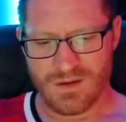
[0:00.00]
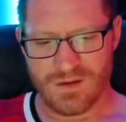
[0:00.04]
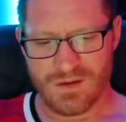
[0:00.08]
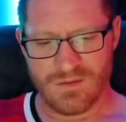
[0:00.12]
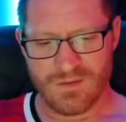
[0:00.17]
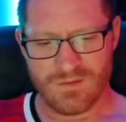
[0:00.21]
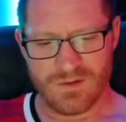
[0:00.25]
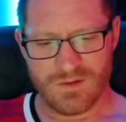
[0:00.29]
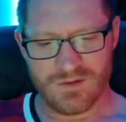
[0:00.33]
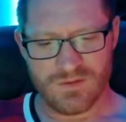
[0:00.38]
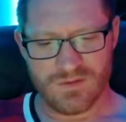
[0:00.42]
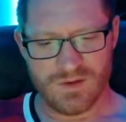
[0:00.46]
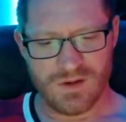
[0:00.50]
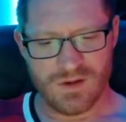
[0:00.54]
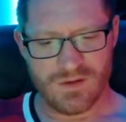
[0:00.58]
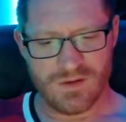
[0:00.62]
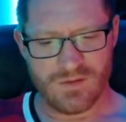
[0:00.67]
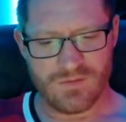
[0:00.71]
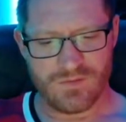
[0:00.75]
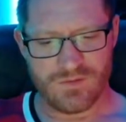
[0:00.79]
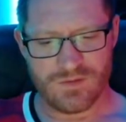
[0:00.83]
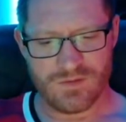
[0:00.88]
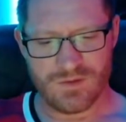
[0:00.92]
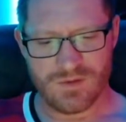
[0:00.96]

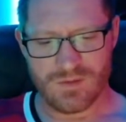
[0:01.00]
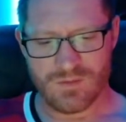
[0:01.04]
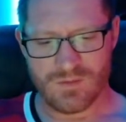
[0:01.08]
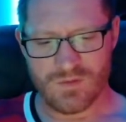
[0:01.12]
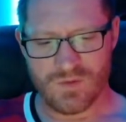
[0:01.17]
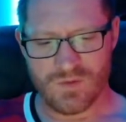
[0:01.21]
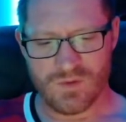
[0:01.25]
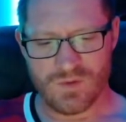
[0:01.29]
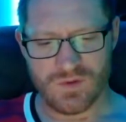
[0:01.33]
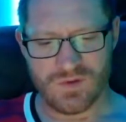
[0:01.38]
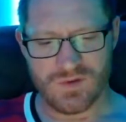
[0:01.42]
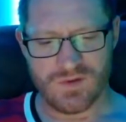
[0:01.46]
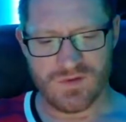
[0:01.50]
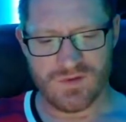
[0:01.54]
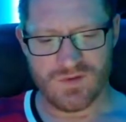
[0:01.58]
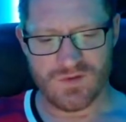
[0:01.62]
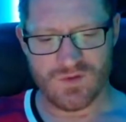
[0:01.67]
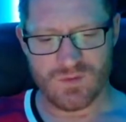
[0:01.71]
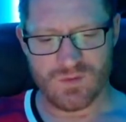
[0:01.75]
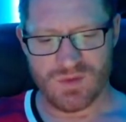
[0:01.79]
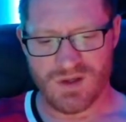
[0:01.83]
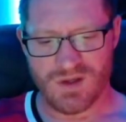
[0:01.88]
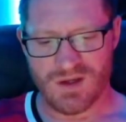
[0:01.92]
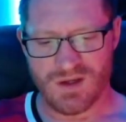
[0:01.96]
45 from New Orleans
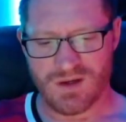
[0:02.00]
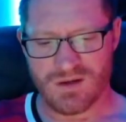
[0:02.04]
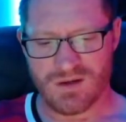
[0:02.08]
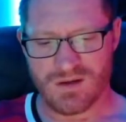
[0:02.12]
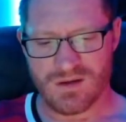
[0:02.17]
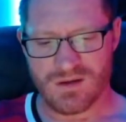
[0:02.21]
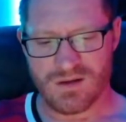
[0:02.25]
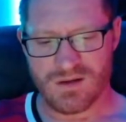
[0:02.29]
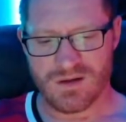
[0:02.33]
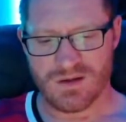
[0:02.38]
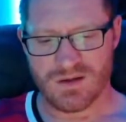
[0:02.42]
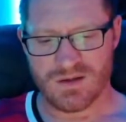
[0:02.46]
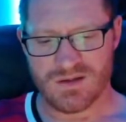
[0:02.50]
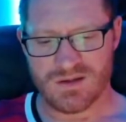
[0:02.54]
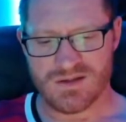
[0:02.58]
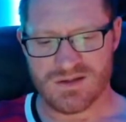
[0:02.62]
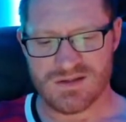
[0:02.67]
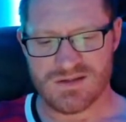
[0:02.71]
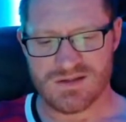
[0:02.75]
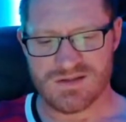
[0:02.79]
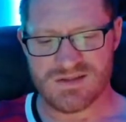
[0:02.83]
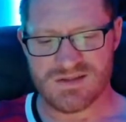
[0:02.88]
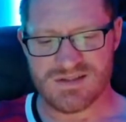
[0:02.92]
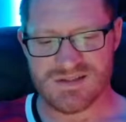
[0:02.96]
to Bangkok
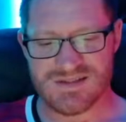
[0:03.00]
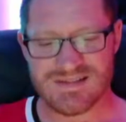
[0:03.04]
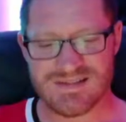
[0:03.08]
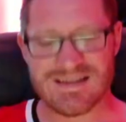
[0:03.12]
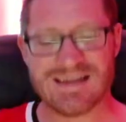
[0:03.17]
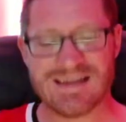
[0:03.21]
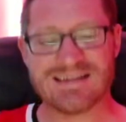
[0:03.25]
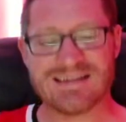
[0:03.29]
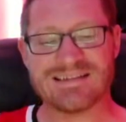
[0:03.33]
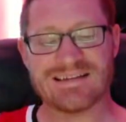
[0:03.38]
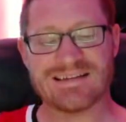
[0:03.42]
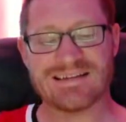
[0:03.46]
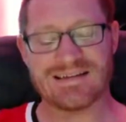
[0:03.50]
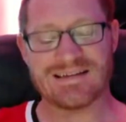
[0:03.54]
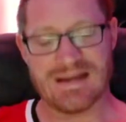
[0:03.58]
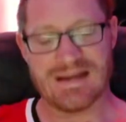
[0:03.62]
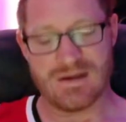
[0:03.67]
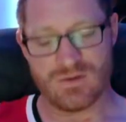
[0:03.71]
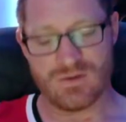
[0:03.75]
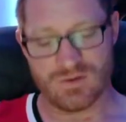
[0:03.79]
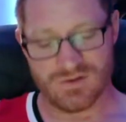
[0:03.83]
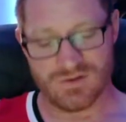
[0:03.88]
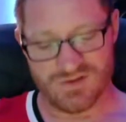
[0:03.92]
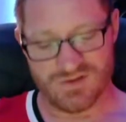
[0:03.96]
is 19
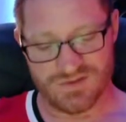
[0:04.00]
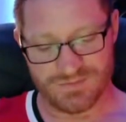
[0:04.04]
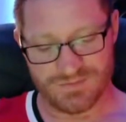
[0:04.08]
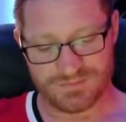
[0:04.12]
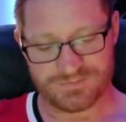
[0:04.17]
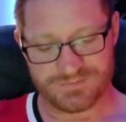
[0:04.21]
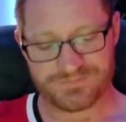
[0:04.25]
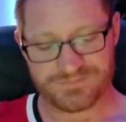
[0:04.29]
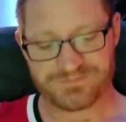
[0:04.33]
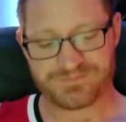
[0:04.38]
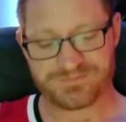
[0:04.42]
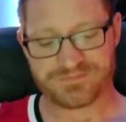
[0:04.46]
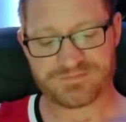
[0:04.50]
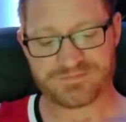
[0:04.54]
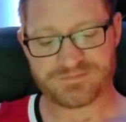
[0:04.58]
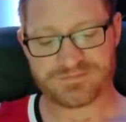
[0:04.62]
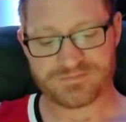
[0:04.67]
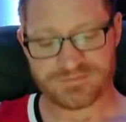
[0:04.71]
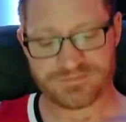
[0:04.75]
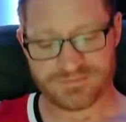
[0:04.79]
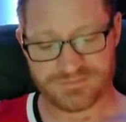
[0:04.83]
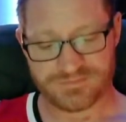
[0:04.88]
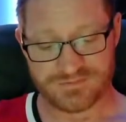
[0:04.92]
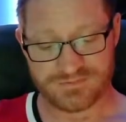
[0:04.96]
hours.
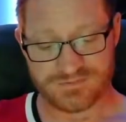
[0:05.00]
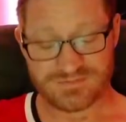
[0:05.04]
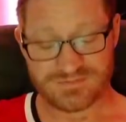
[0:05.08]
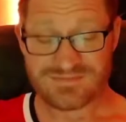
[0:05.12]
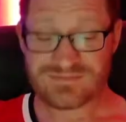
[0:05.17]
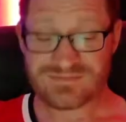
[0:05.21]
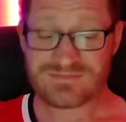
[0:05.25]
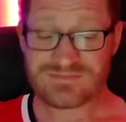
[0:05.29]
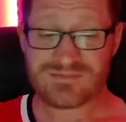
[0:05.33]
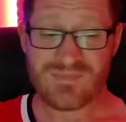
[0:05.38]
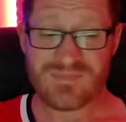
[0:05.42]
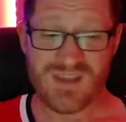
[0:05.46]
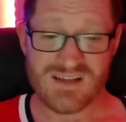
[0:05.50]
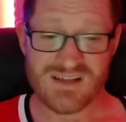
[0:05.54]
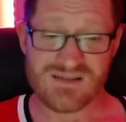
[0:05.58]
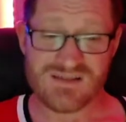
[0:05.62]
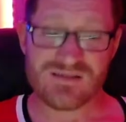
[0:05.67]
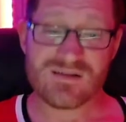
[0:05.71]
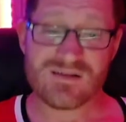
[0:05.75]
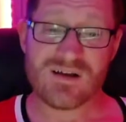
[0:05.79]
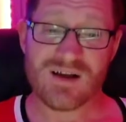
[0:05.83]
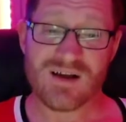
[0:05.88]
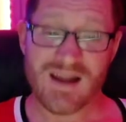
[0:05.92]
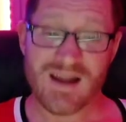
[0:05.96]
It's
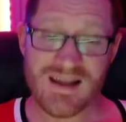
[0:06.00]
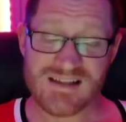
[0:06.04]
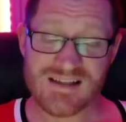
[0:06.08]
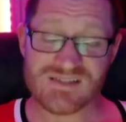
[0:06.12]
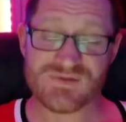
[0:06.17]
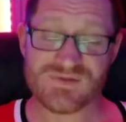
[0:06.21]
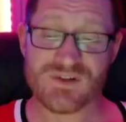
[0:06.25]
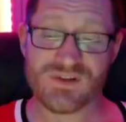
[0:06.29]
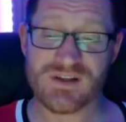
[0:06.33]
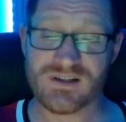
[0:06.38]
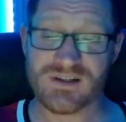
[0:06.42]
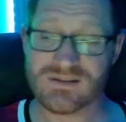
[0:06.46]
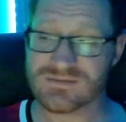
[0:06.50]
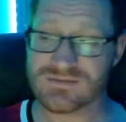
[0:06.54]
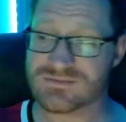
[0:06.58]
a long ass flight.